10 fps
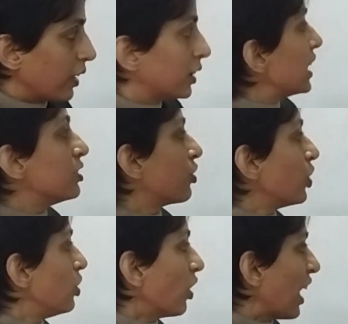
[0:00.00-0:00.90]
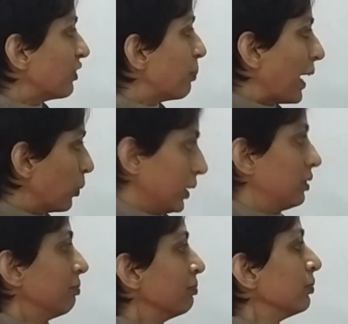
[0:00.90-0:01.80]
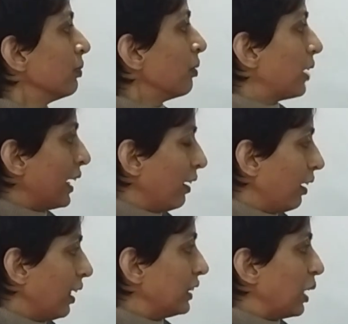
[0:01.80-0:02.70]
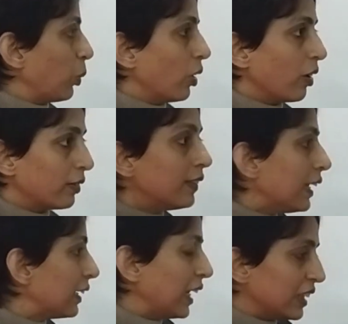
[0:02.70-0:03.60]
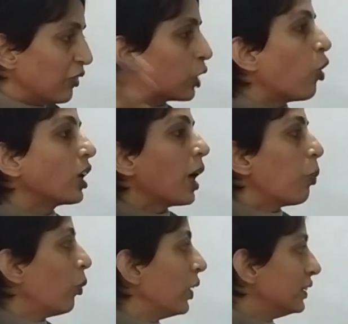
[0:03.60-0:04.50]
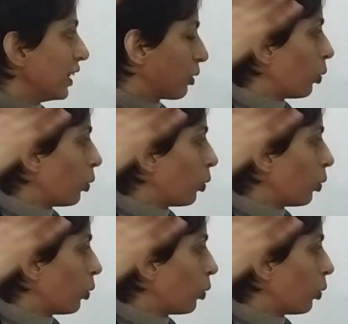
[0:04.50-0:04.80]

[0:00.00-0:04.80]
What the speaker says: they just did not have the bandwidth, right? They were caught up with this